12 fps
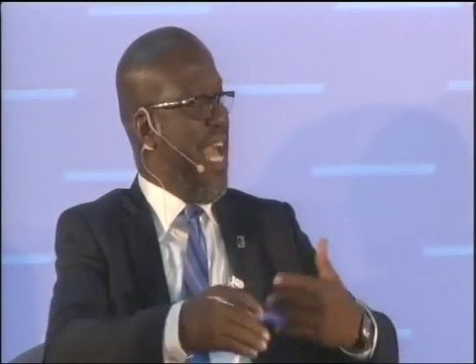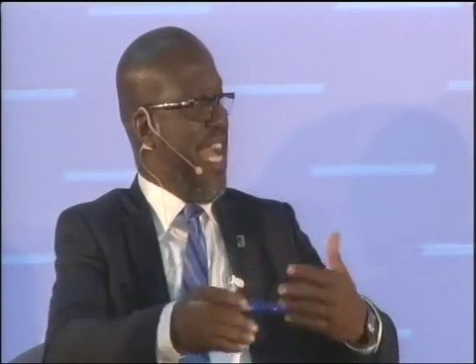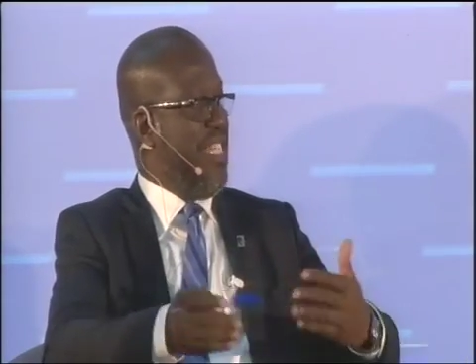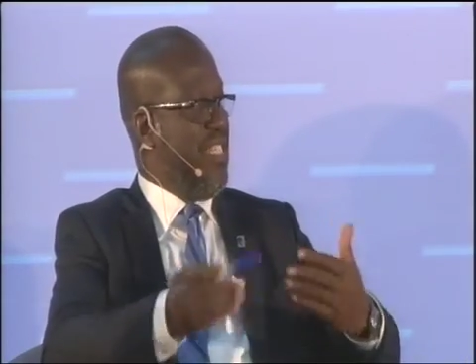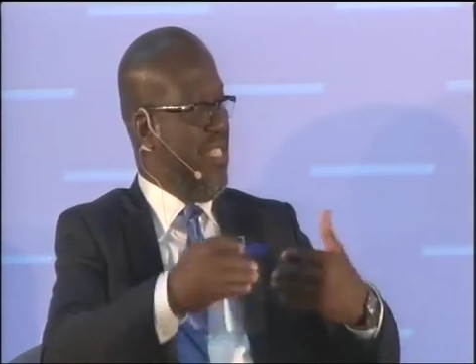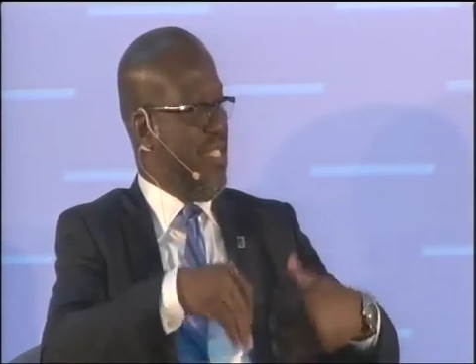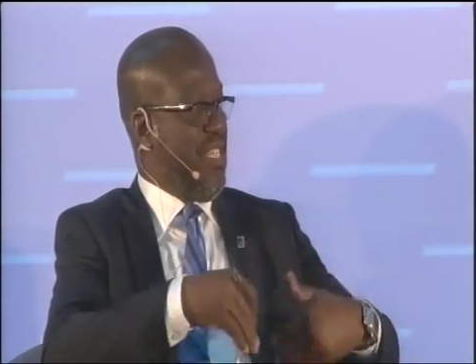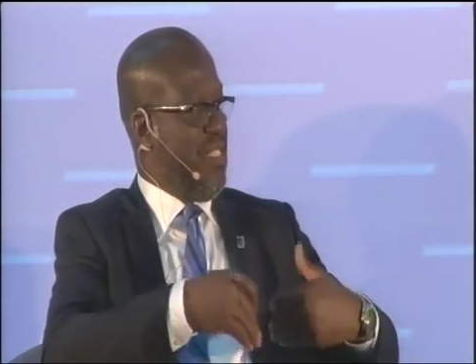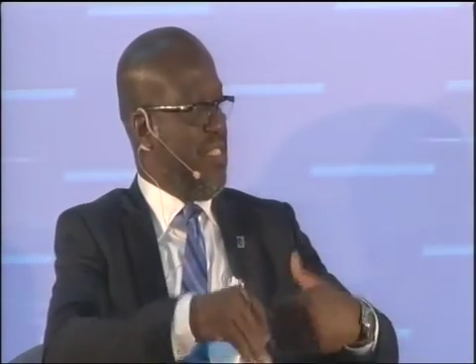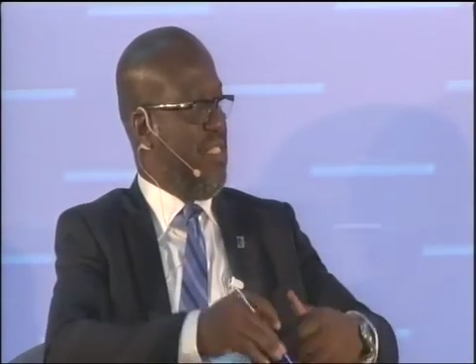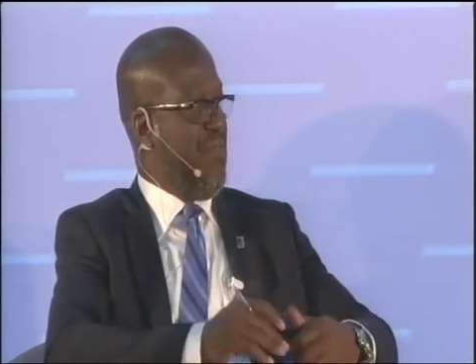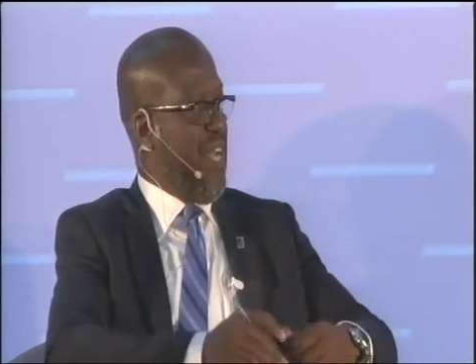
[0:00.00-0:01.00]
and
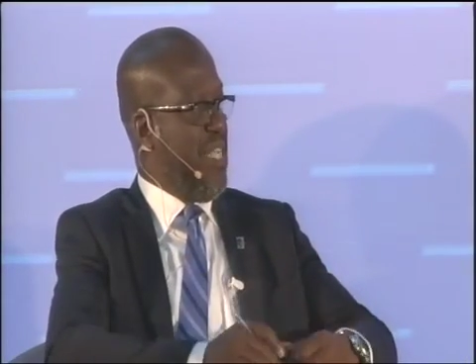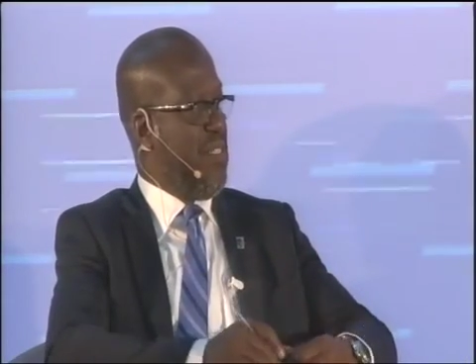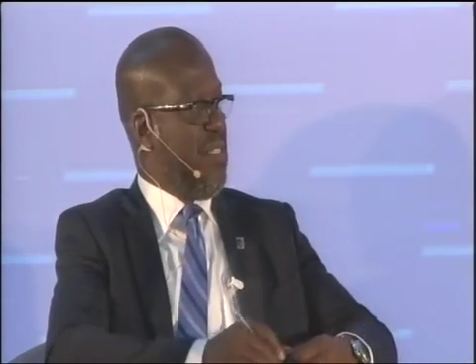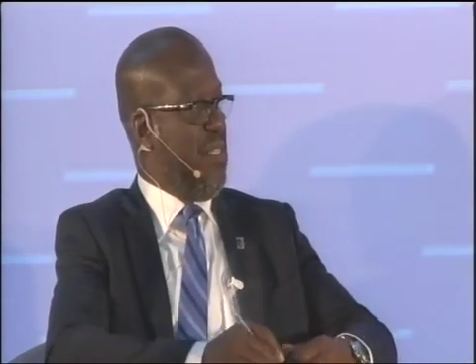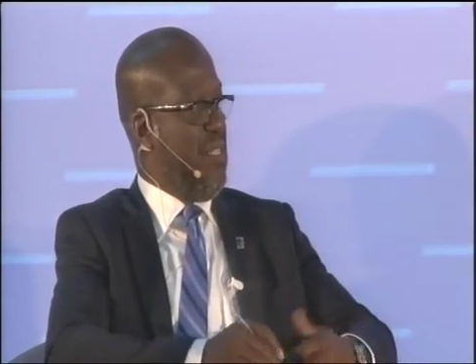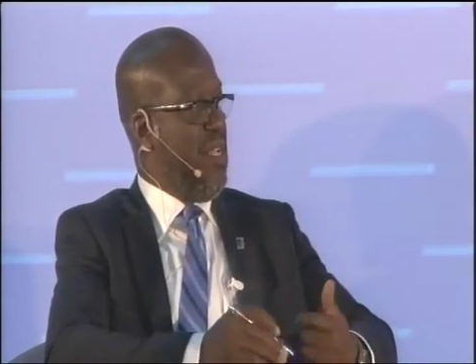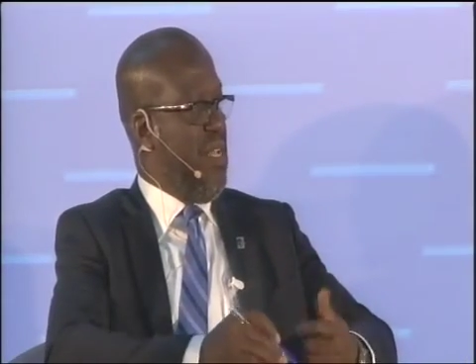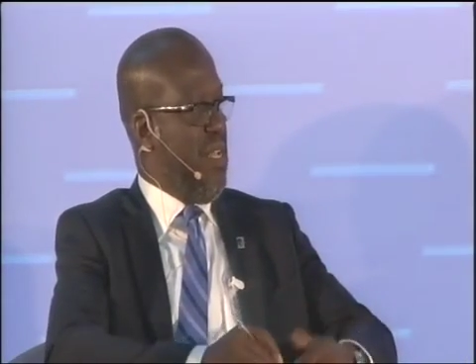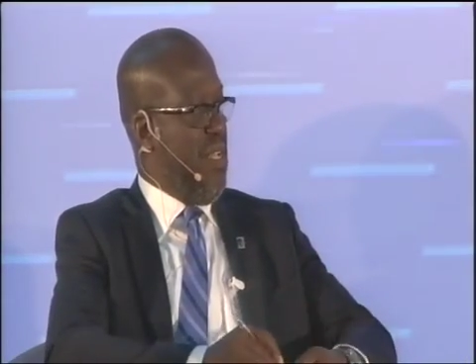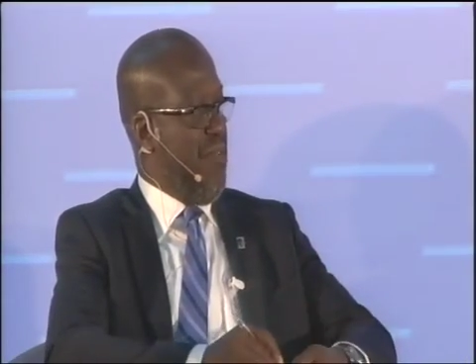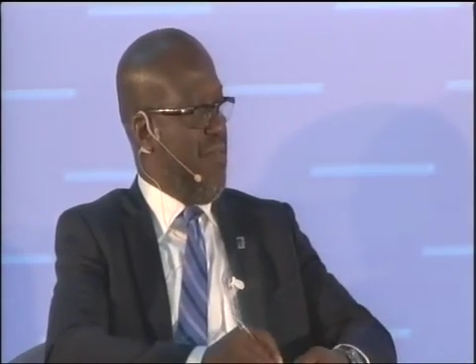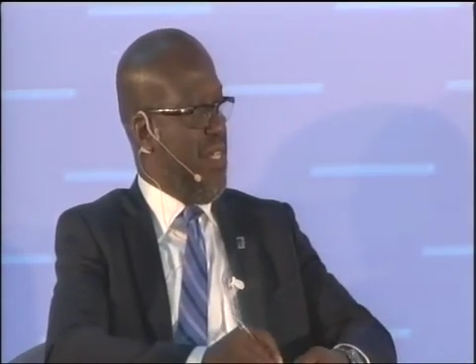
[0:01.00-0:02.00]
disincentivizing
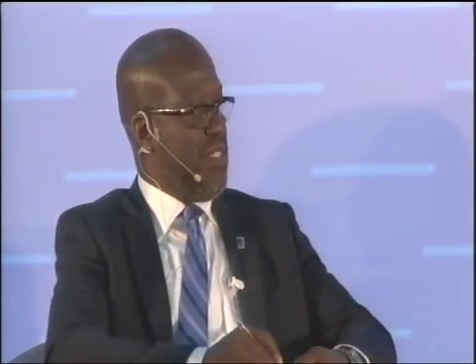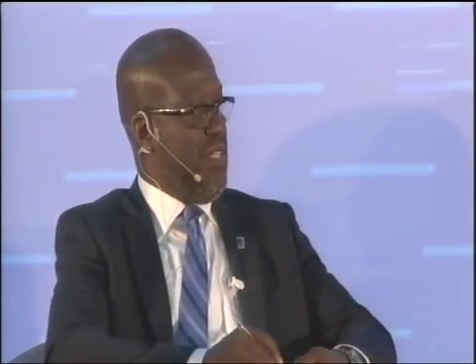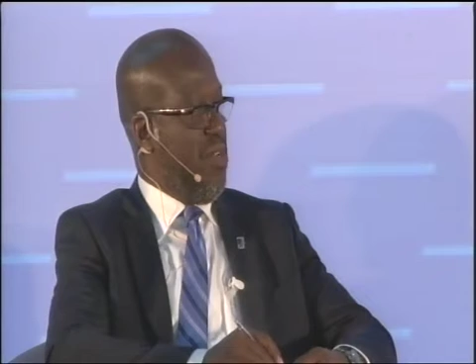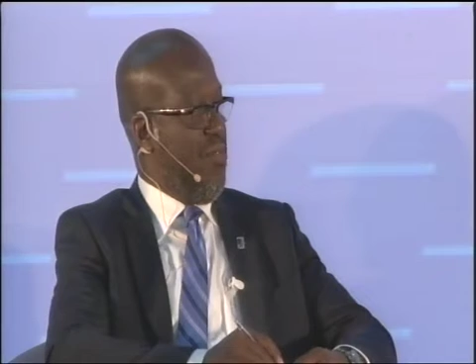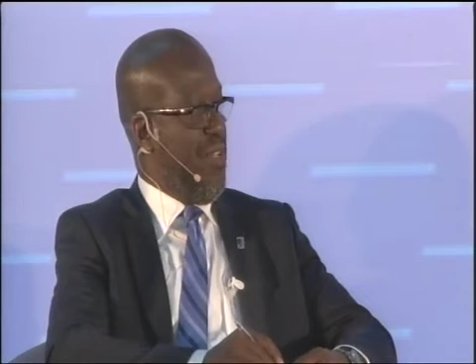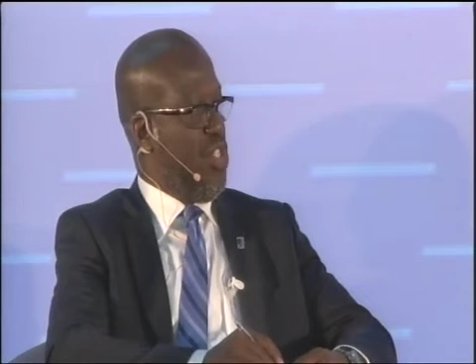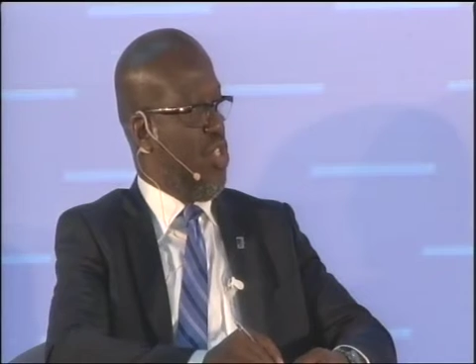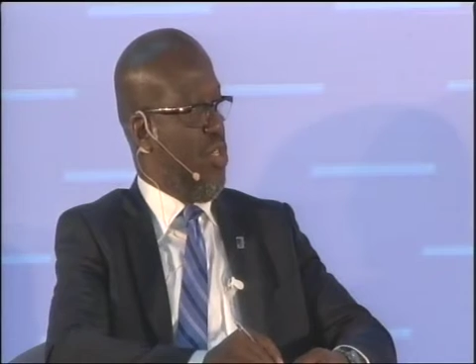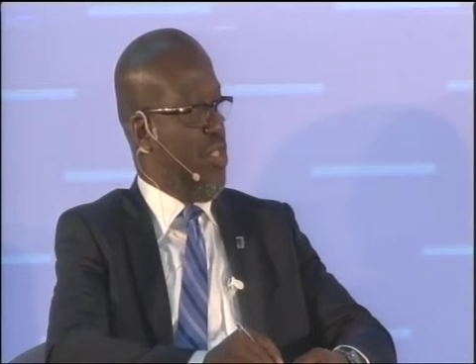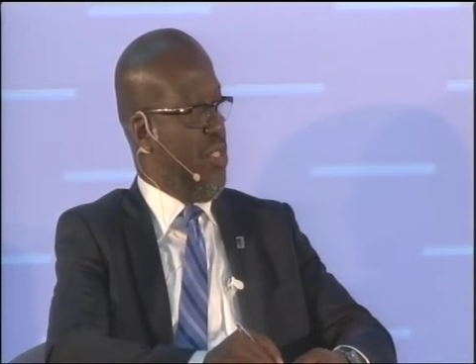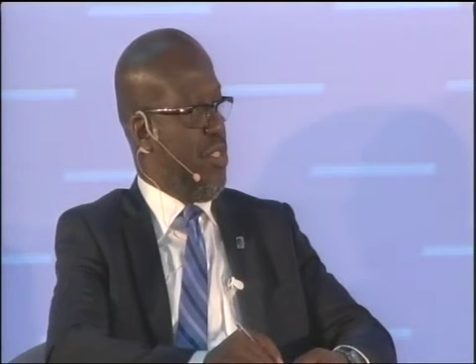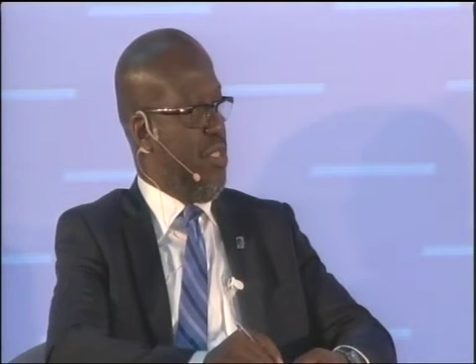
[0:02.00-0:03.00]
investing over the
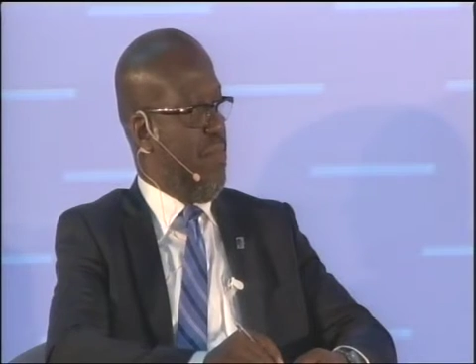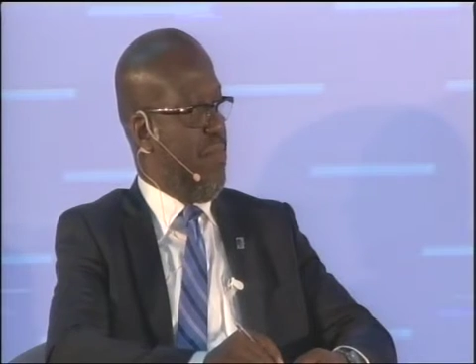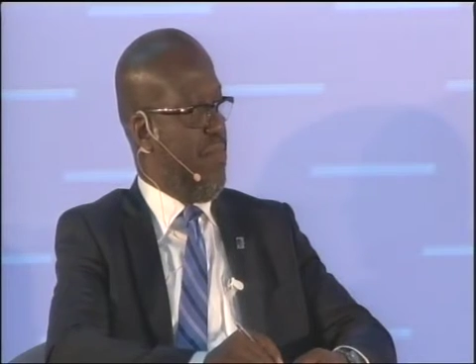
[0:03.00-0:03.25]
shorter term.